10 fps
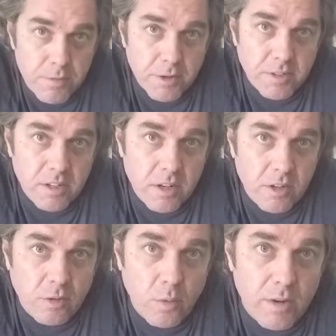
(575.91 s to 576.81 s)

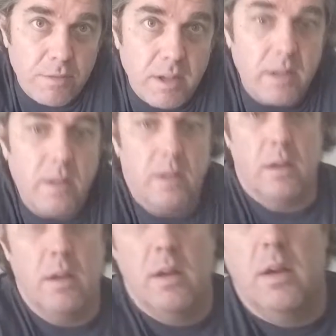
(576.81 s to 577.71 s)
1,300 square feet
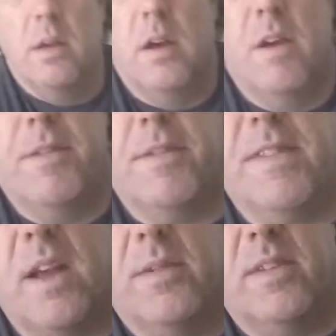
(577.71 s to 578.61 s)
of the
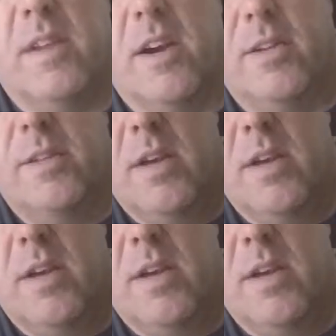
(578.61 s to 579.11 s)
downstairs.